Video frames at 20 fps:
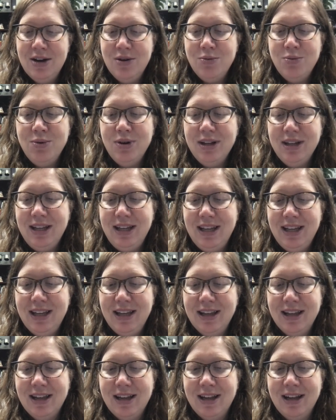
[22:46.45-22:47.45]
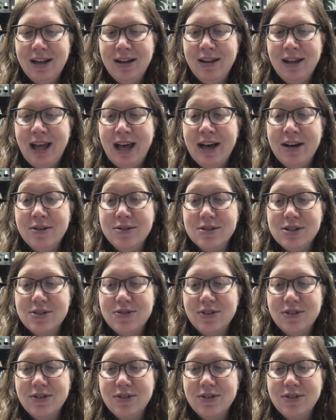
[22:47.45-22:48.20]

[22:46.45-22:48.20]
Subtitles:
really allows